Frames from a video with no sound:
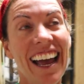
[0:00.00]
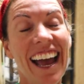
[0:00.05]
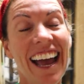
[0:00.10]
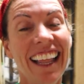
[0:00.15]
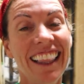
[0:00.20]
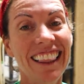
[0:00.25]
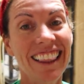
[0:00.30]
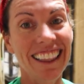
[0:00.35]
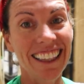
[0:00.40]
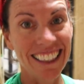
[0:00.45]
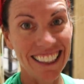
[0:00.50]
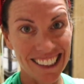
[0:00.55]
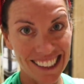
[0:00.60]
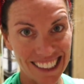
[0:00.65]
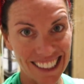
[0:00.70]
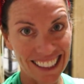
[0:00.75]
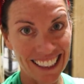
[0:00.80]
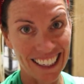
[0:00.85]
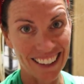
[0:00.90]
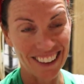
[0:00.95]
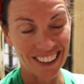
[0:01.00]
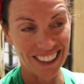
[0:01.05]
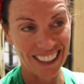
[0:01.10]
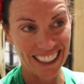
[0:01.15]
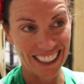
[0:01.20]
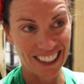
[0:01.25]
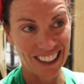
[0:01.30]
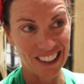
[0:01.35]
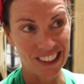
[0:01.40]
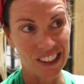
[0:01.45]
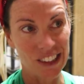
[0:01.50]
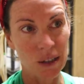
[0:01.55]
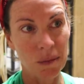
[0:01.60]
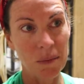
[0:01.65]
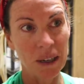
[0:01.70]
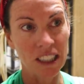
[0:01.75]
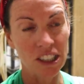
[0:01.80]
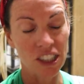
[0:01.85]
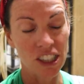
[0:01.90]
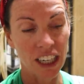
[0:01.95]
at least another year. So
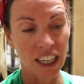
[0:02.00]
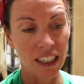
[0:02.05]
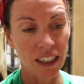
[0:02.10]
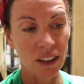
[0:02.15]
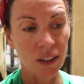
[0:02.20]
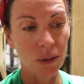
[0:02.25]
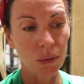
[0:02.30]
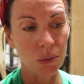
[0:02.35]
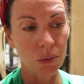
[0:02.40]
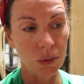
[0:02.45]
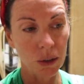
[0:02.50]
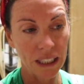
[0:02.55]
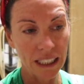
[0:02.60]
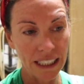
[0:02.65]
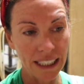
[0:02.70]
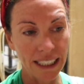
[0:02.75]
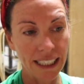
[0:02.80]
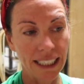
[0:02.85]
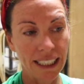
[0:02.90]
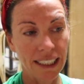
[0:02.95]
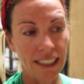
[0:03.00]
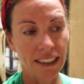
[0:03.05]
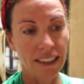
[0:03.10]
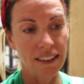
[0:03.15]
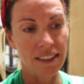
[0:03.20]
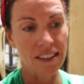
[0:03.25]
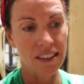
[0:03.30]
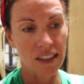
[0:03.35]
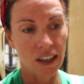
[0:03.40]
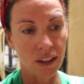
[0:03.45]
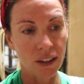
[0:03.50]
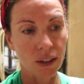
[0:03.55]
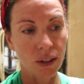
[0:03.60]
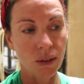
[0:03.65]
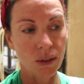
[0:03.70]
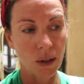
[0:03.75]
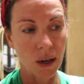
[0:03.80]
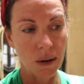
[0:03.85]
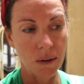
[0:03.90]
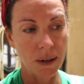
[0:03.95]
my channel really
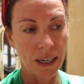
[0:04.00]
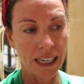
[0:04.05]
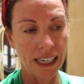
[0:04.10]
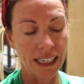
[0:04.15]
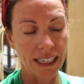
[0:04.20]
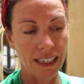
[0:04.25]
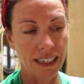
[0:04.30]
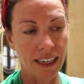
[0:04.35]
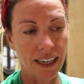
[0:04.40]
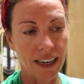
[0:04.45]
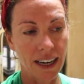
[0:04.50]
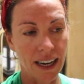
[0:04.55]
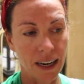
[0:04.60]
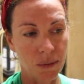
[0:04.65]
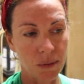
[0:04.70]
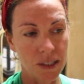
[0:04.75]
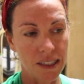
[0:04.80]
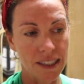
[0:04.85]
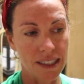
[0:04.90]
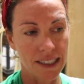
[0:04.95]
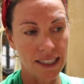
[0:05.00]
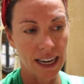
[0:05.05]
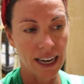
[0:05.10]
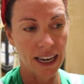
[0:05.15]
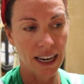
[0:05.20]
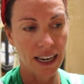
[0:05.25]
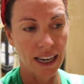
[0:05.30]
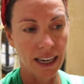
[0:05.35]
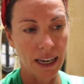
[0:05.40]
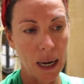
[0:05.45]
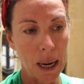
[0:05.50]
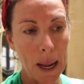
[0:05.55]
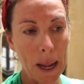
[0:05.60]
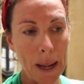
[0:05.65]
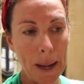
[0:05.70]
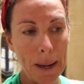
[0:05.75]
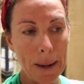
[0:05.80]
started growing, I would say,